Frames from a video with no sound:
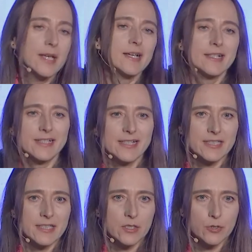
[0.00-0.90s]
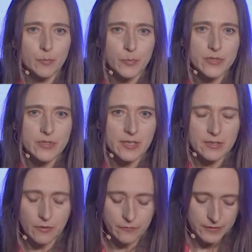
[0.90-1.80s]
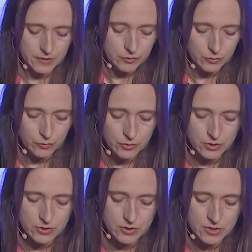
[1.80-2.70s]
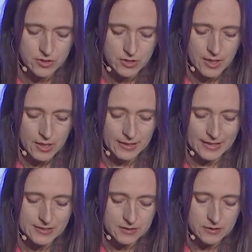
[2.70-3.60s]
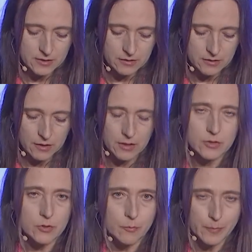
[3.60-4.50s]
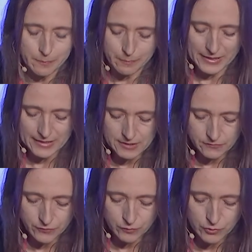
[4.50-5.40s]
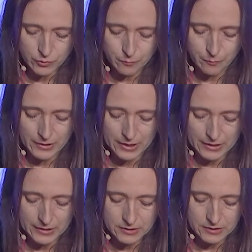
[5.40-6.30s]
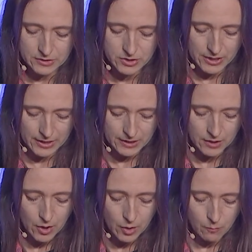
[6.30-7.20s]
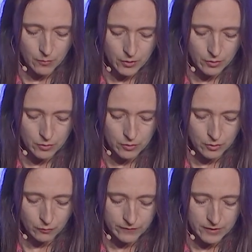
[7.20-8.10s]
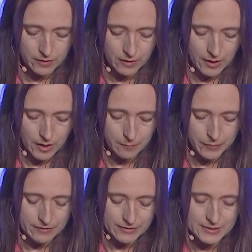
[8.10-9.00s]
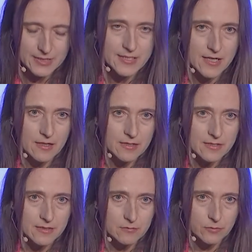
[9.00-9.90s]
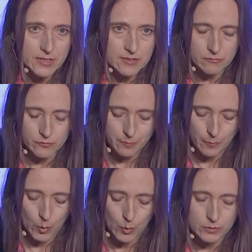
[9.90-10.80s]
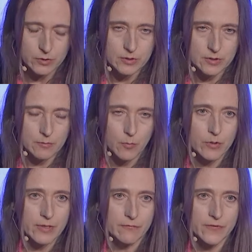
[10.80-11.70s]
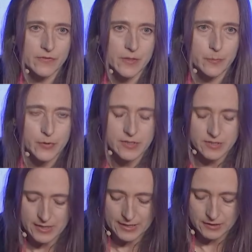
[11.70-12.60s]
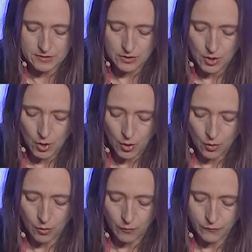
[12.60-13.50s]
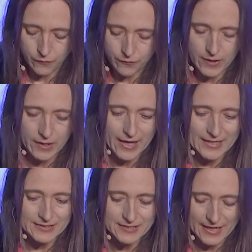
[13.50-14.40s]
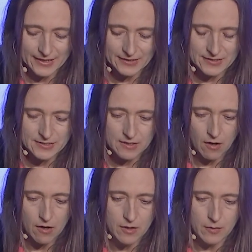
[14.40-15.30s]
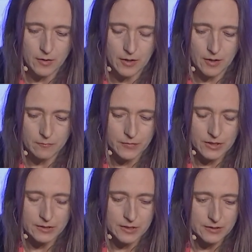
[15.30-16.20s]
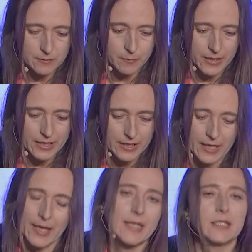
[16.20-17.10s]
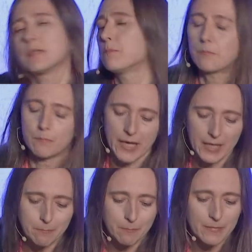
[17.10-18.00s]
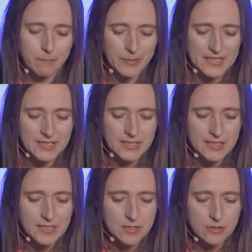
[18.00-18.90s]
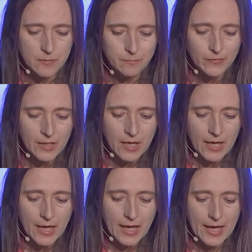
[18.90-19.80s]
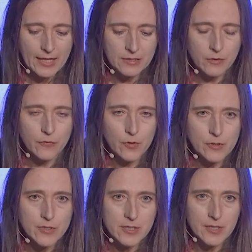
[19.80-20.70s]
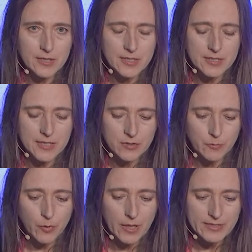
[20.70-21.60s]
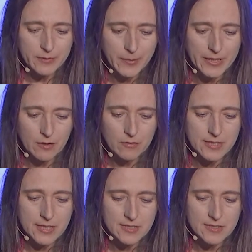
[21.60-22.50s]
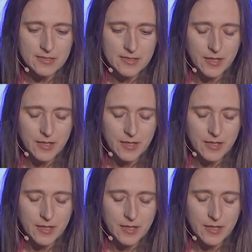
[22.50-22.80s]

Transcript: 62% of intrusions last year took place through supply chain. Moreover, per ENISA's recent report, more than 50% of attacks are conducted by APTs. And of course, it's not surprising because as